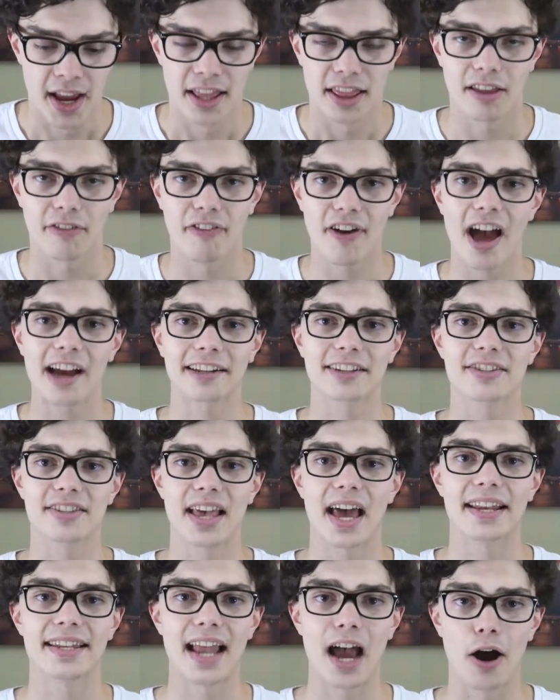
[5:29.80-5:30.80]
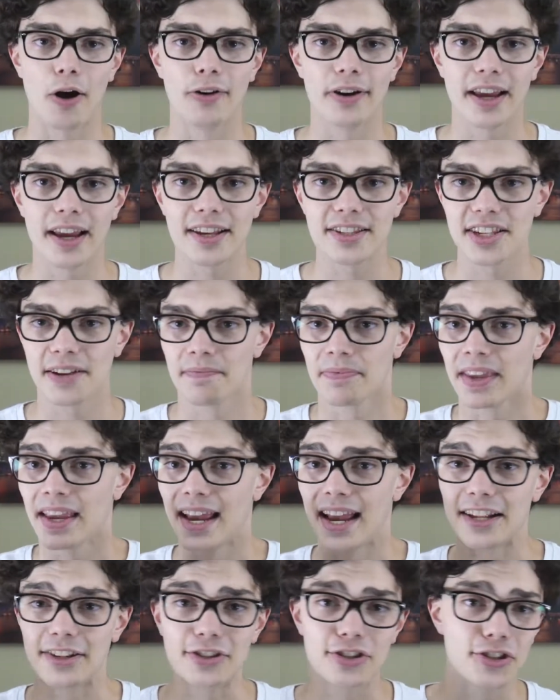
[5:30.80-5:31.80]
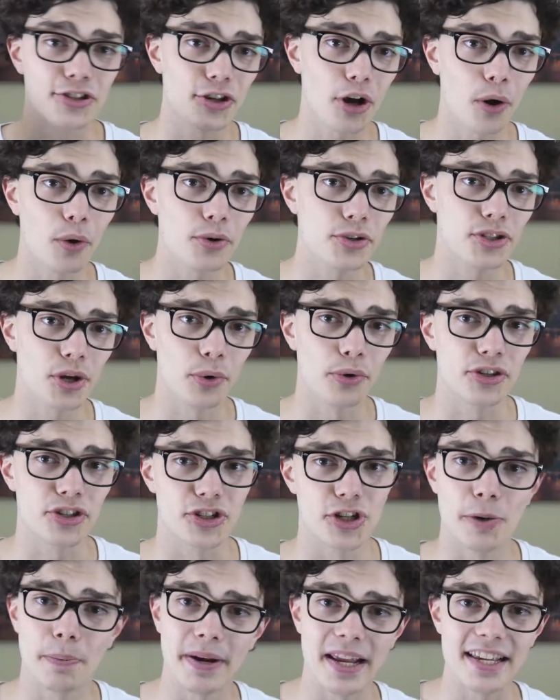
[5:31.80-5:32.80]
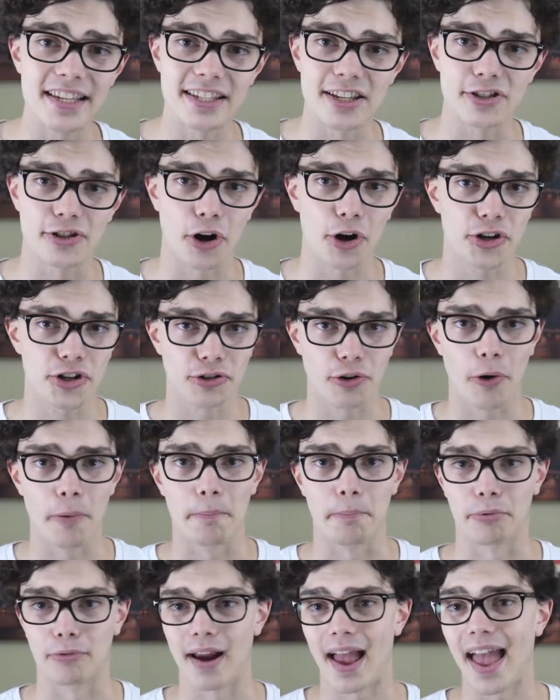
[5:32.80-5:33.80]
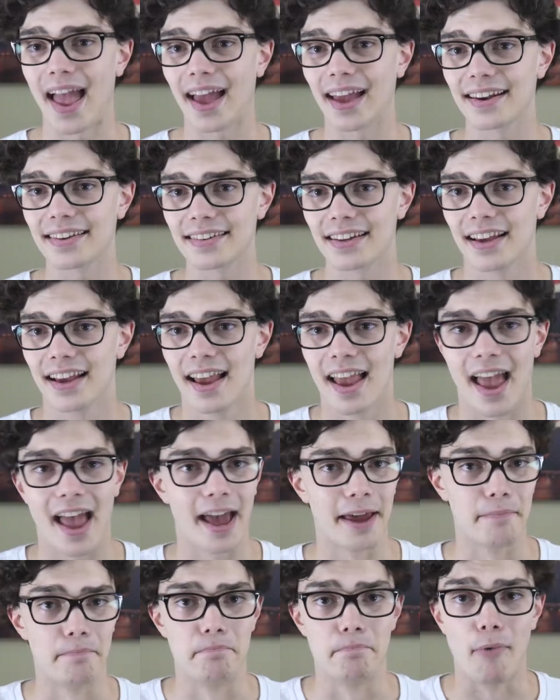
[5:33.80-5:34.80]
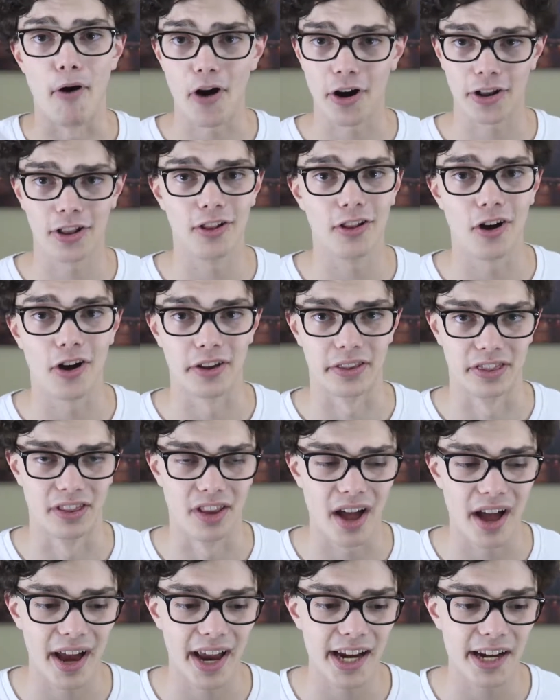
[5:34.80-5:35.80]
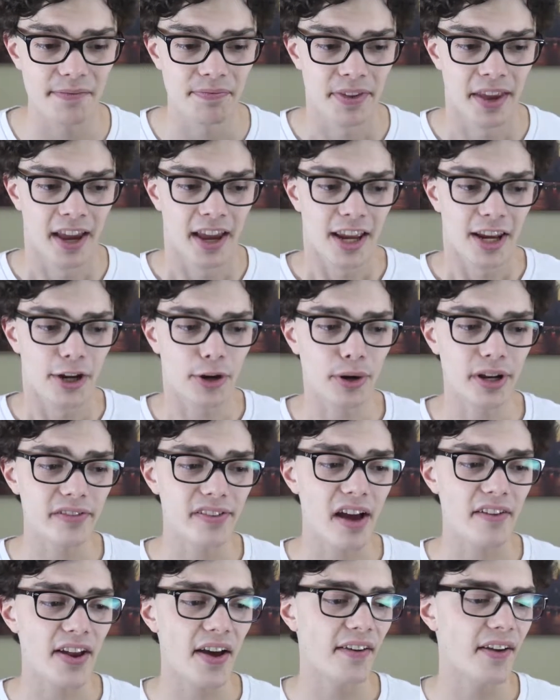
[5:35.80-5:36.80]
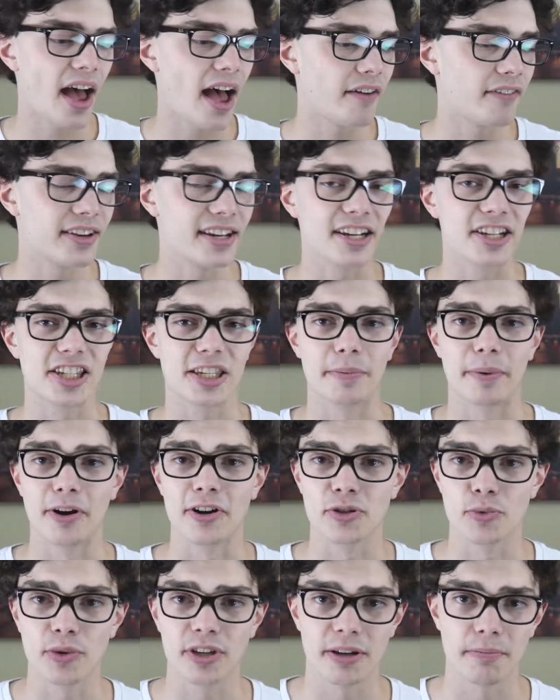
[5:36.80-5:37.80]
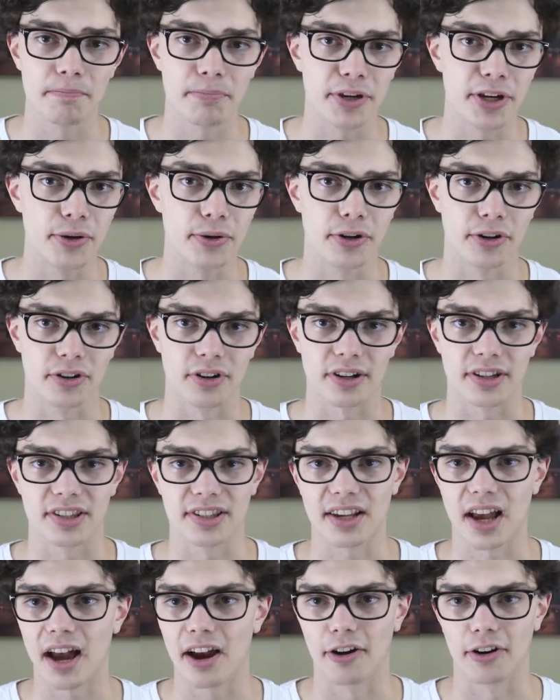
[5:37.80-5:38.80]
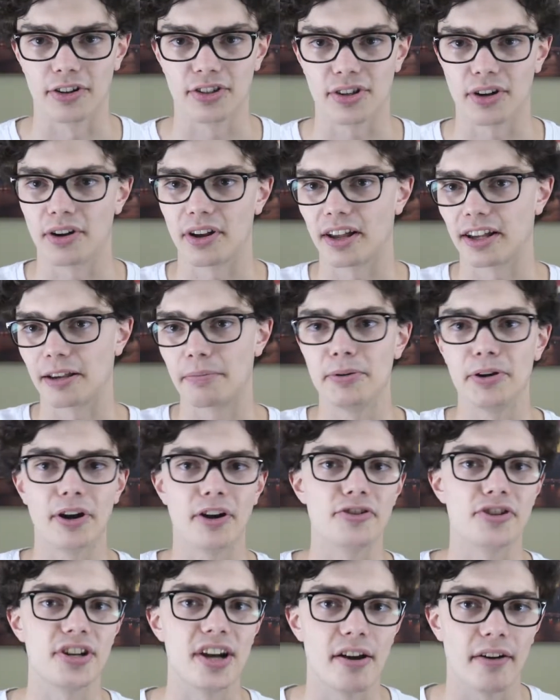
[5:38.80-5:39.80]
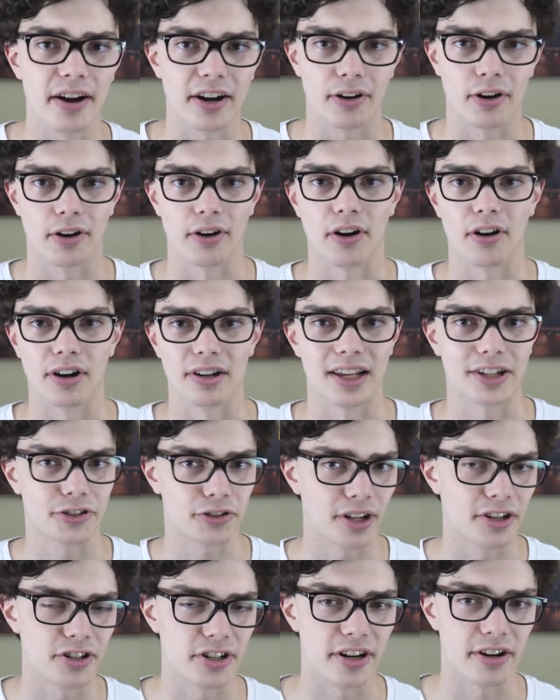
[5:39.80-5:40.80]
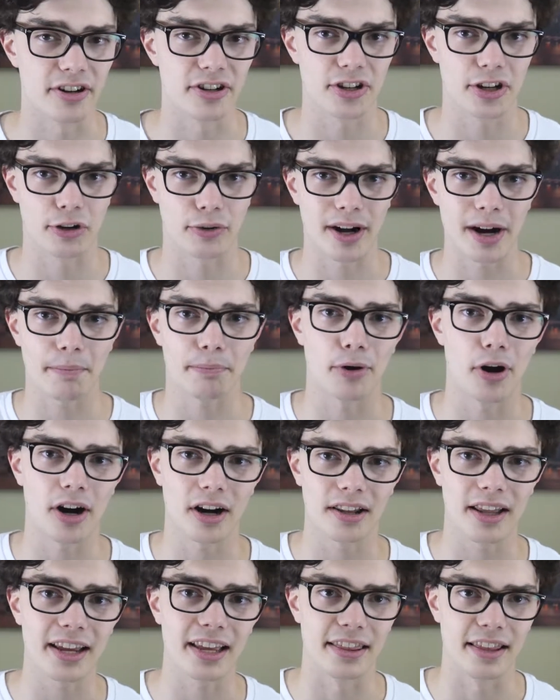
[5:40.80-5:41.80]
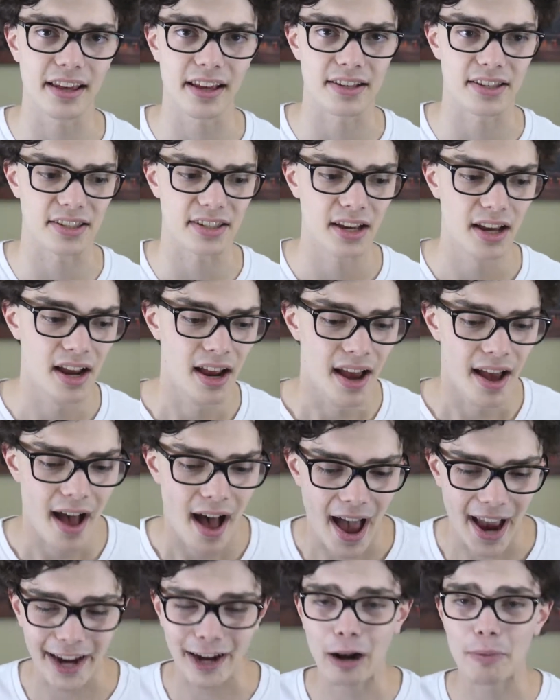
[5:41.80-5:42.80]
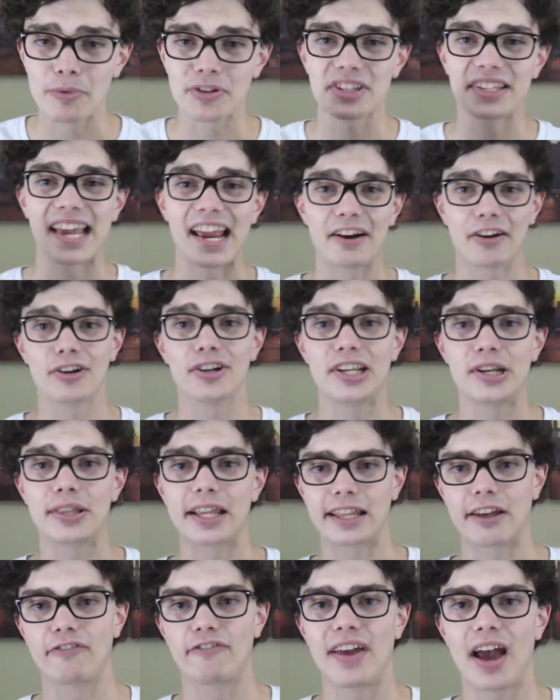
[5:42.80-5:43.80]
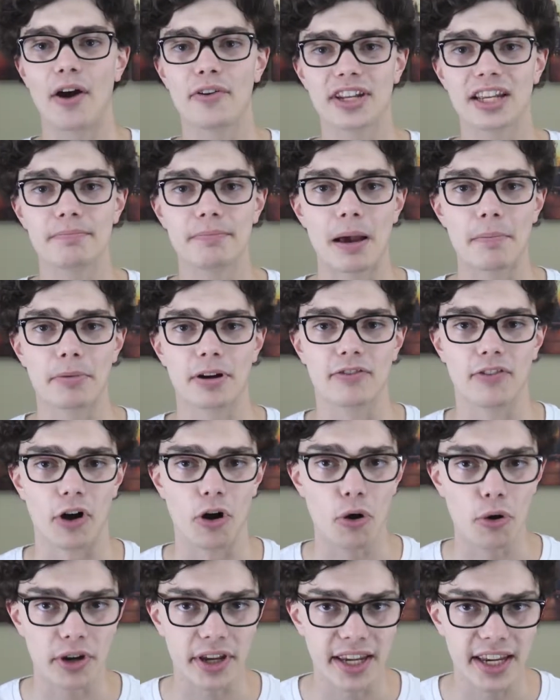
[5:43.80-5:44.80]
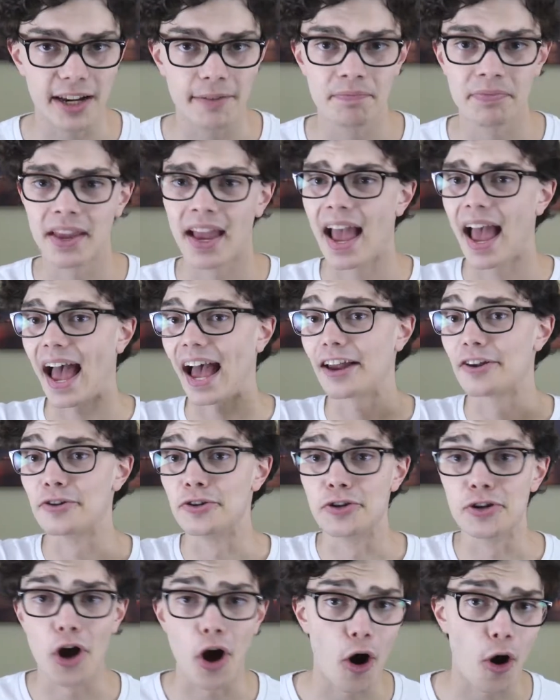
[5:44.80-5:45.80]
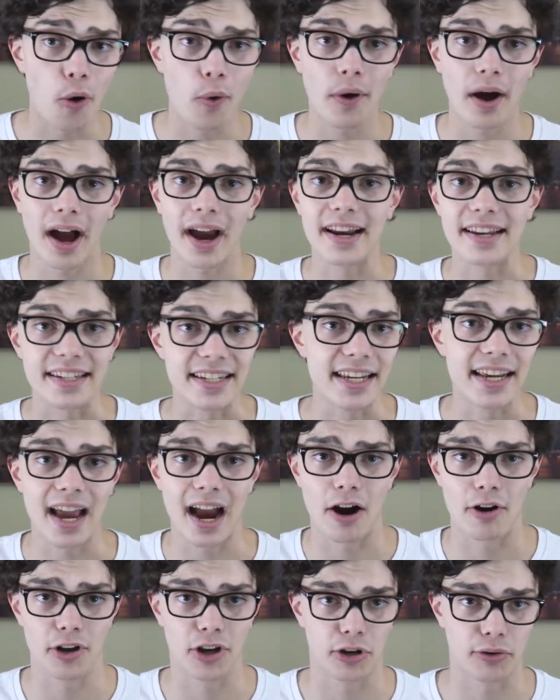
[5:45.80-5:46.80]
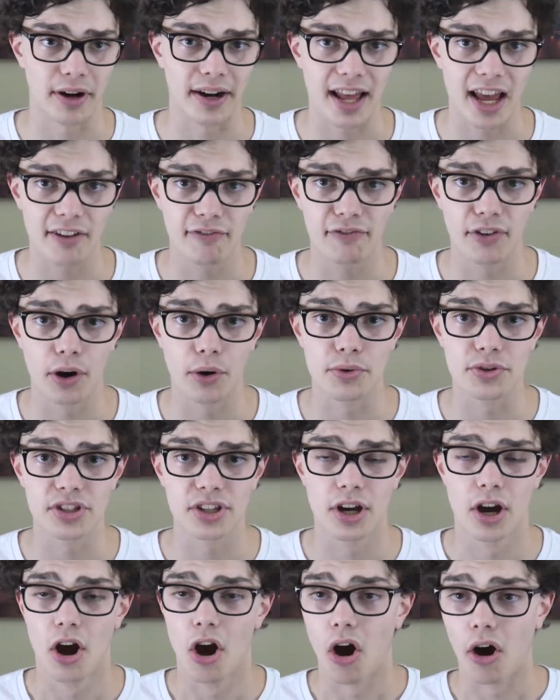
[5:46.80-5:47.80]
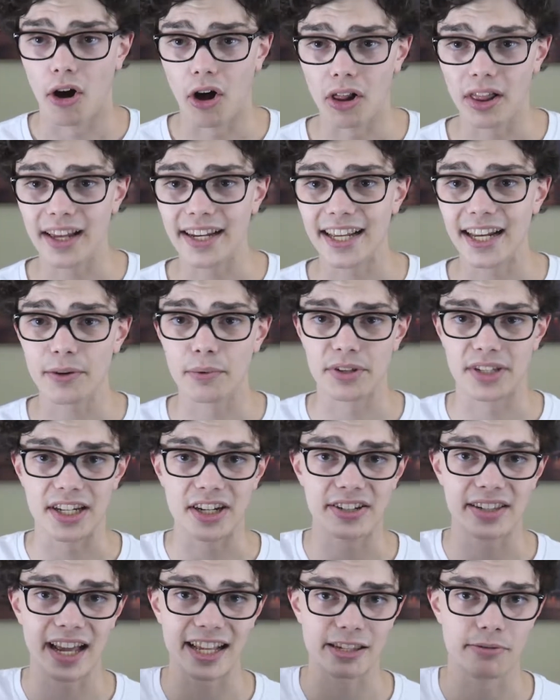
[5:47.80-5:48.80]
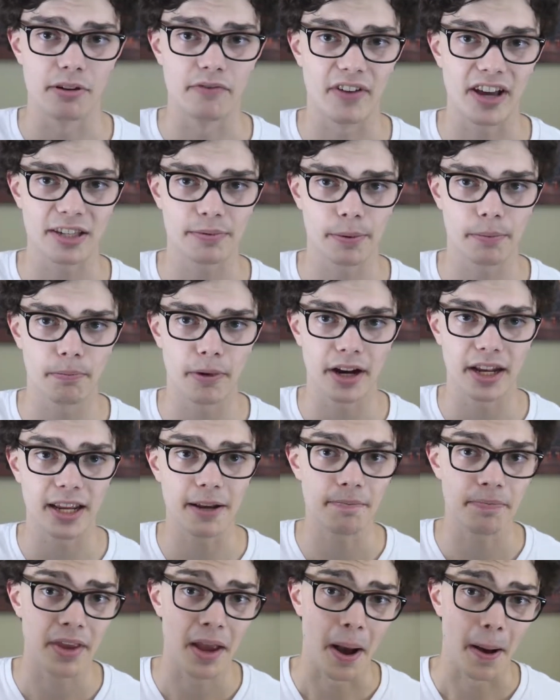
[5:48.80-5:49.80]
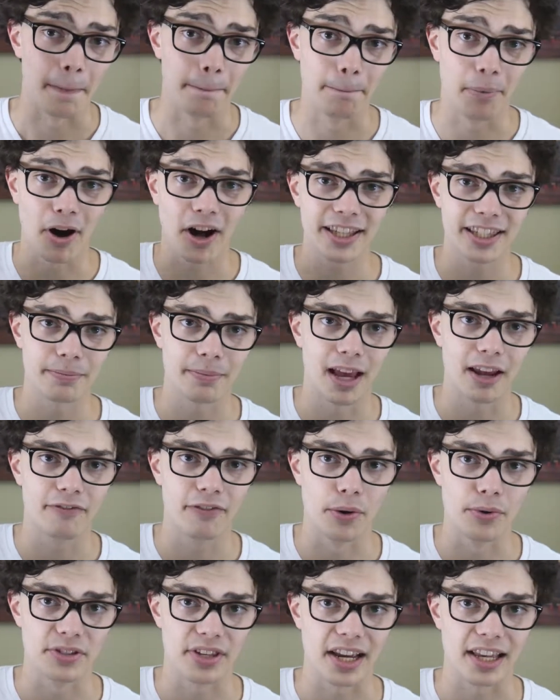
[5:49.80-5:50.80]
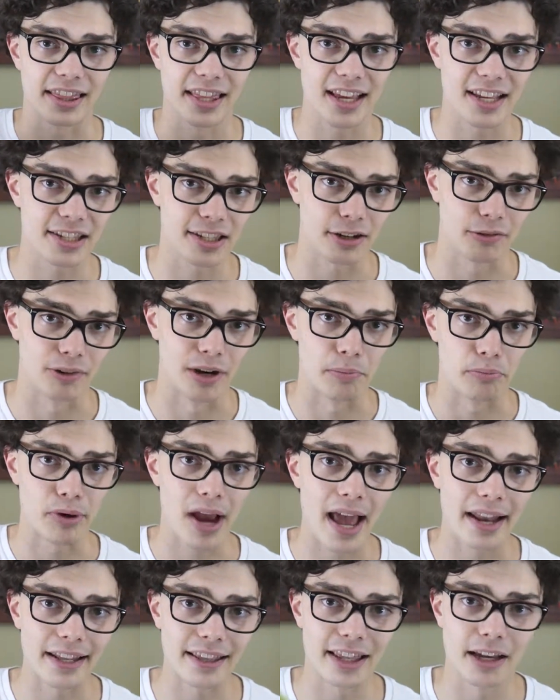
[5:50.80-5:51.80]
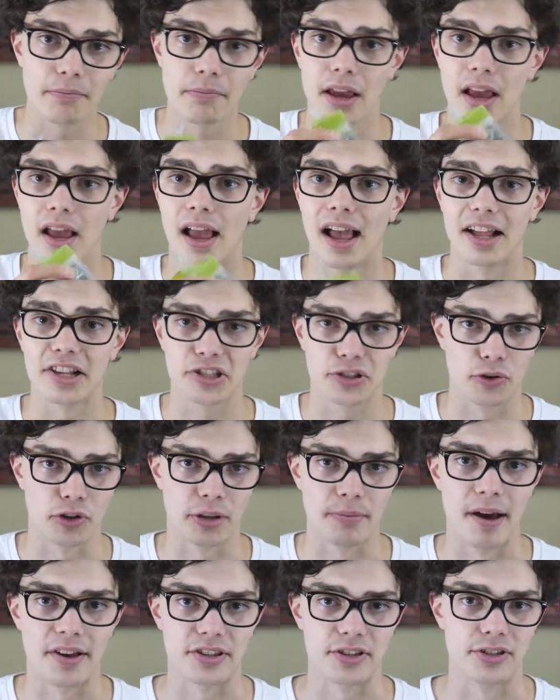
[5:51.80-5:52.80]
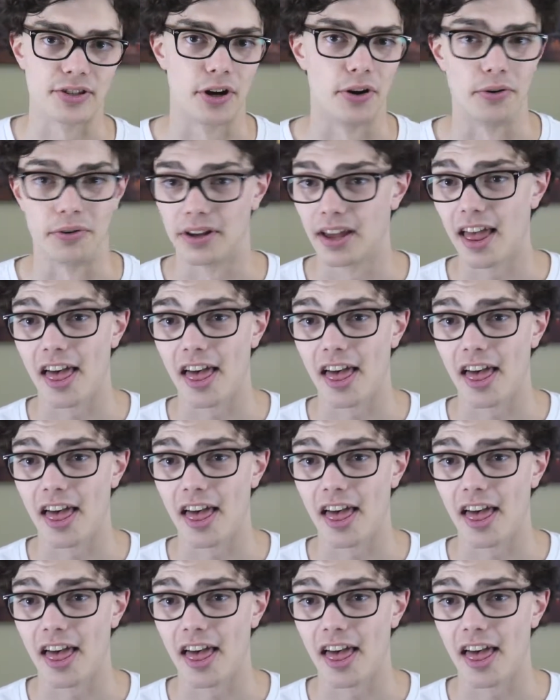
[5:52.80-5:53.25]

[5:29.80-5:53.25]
The fact is that nowadays, it's so stupid easy to start your own brand and model online. You don't even have to have any experience with computer engineering or electrical engineering to create a product like this. I can almost guarantee that the founding member of Oki had no idea how to create headphones. All he did was he just had some investment money, bought some headphones like this, rebranded them, and sold them as his own.